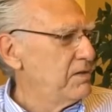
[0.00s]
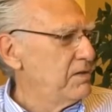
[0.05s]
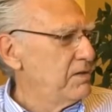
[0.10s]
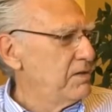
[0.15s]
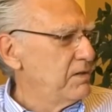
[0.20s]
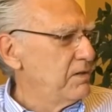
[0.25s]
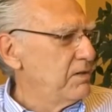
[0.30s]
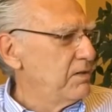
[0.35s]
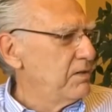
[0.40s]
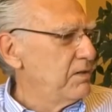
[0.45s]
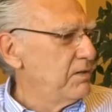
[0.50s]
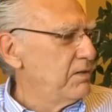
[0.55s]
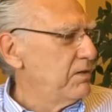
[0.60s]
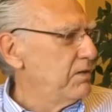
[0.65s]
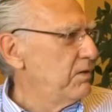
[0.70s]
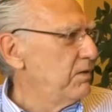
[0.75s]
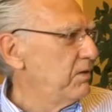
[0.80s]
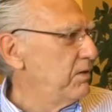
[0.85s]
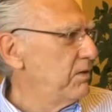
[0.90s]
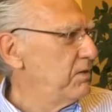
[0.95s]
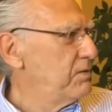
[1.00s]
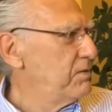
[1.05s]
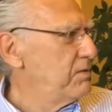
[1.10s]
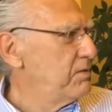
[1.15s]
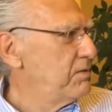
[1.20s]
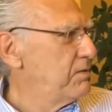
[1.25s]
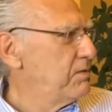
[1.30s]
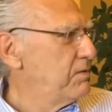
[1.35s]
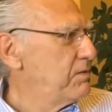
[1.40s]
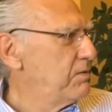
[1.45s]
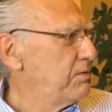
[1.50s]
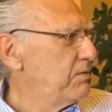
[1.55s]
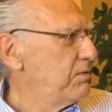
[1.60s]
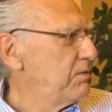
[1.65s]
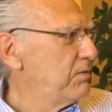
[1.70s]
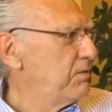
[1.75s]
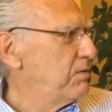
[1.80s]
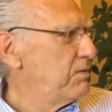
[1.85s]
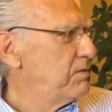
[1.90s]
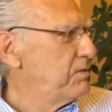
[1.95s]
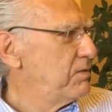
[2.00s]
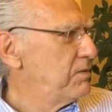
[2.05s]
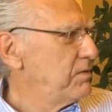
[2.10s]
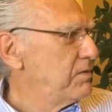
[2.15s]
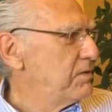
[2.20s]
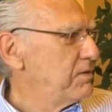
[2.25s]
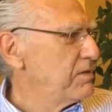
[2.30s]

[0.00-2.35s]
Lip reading: pinched some of your X-rays here.